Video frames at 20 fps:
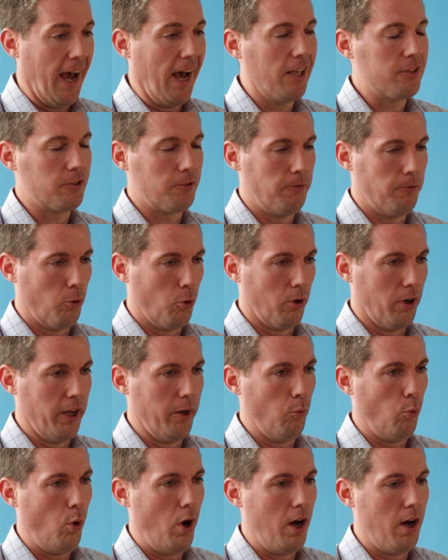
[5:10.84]
ask for
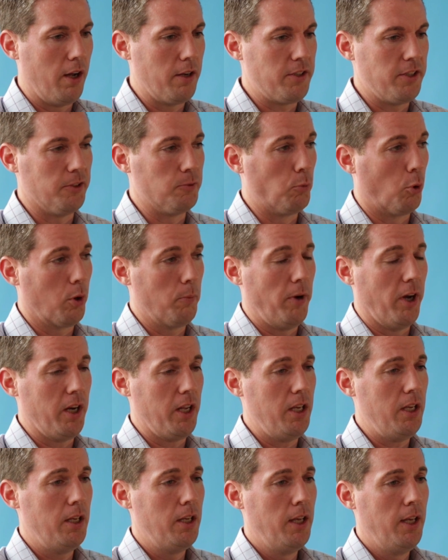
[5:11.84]
and want is more
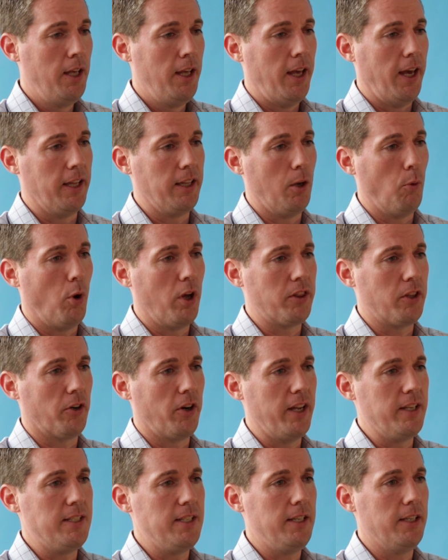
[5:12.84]
money, and they want
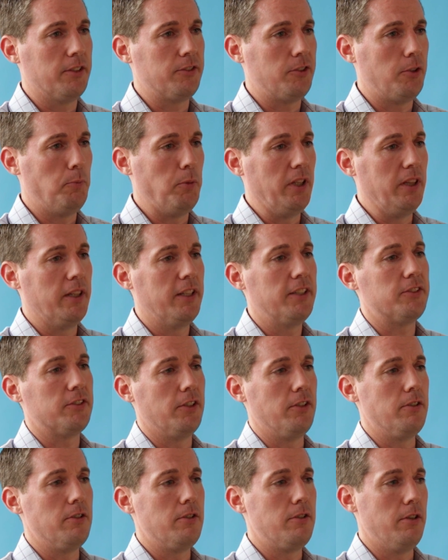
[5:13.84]
their ideas to be
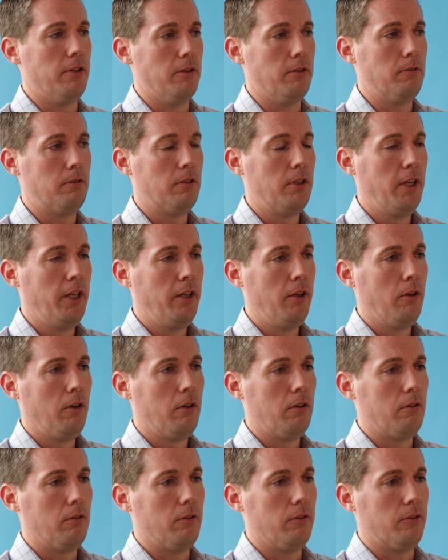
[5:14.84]
listened to.
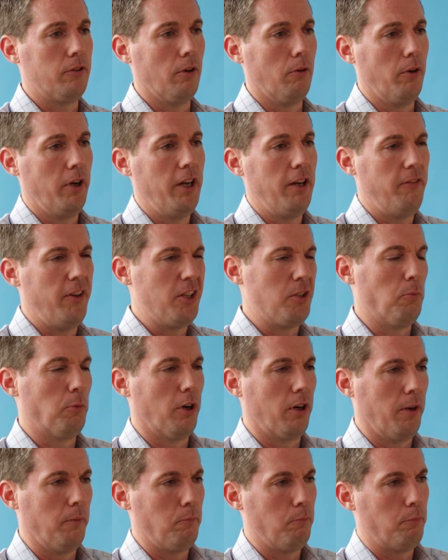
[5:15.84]
So an innovation
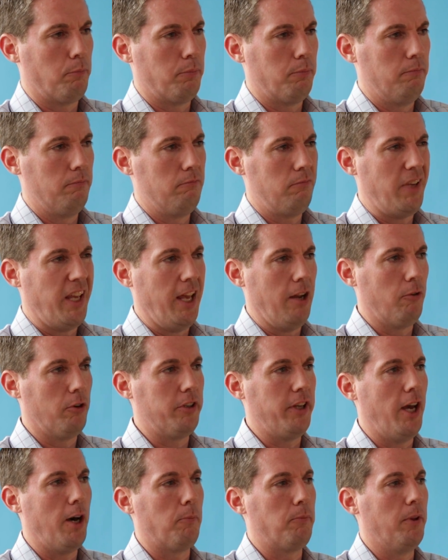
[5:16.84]
program can't
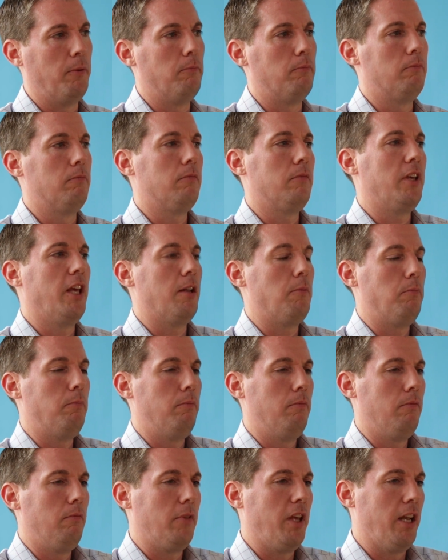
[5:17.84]
really help them
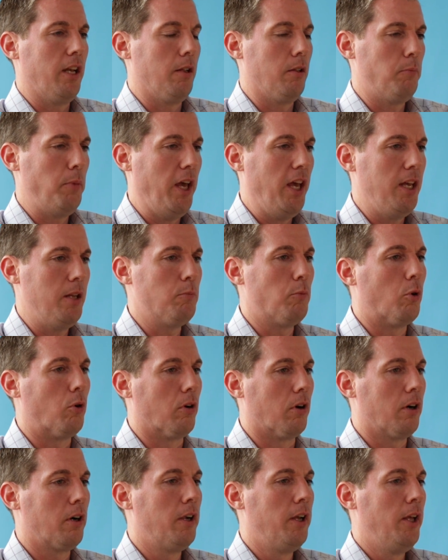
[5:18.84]
getting paid
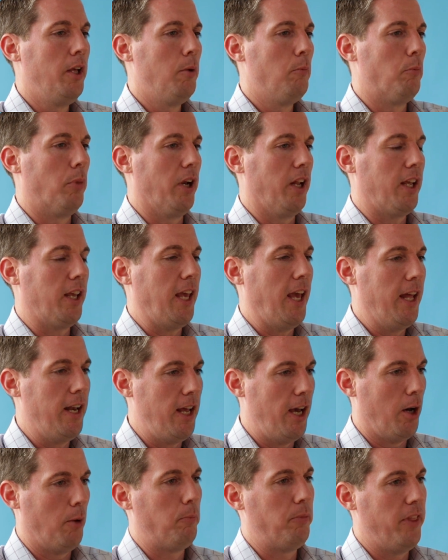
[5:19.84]
more, but it can
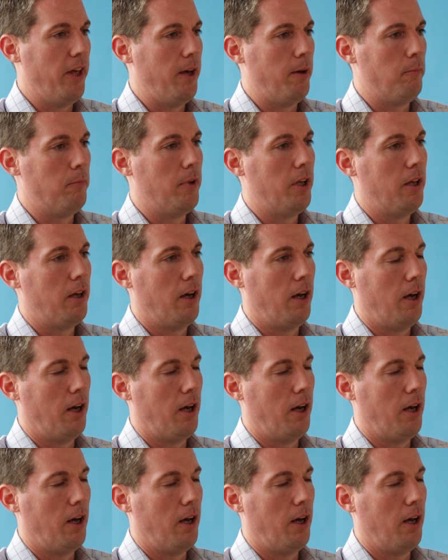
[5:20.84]
help them